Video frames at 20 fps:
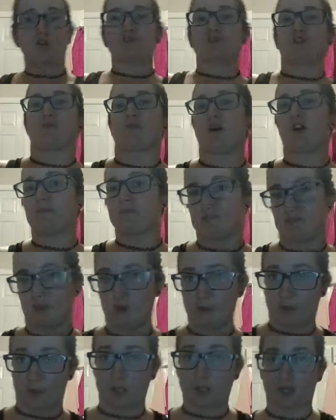he brought up his
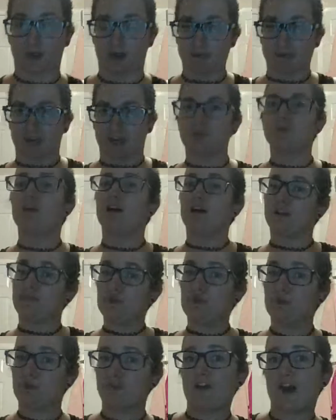notebook, and I'm like, well, if
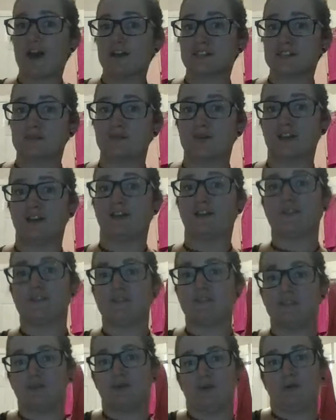you would have asked me
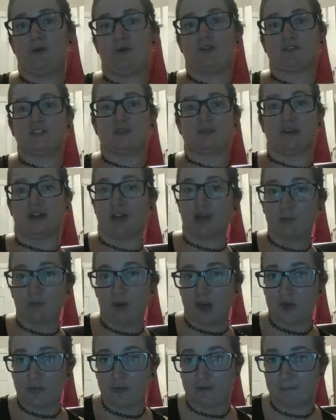to begin
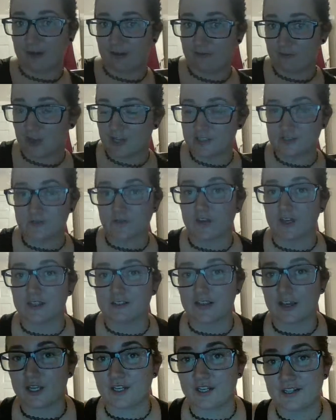with what my philosophy
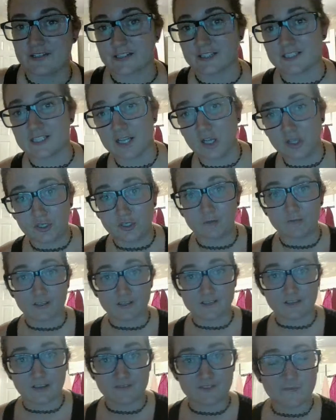is, I could easily tell you,
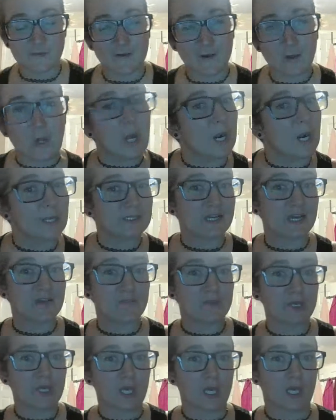because I've spent a lot of
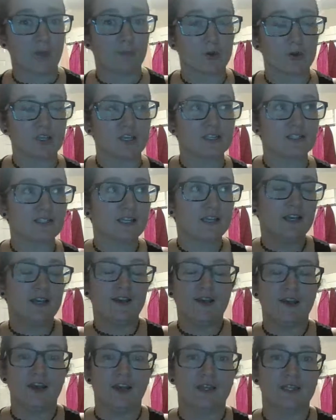time thinking about this.
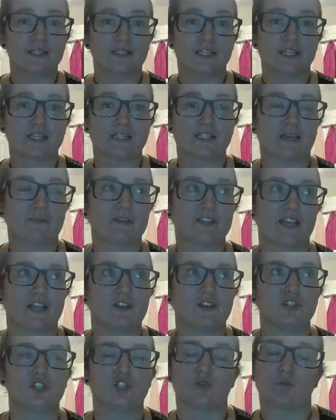And to the same
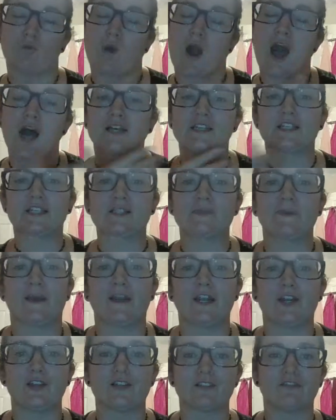extent, while he's
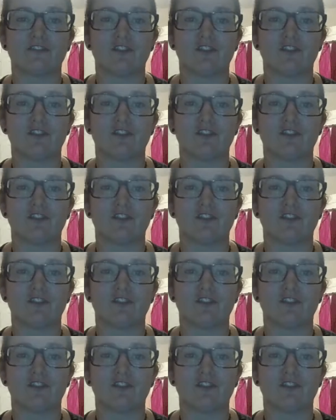explaining all these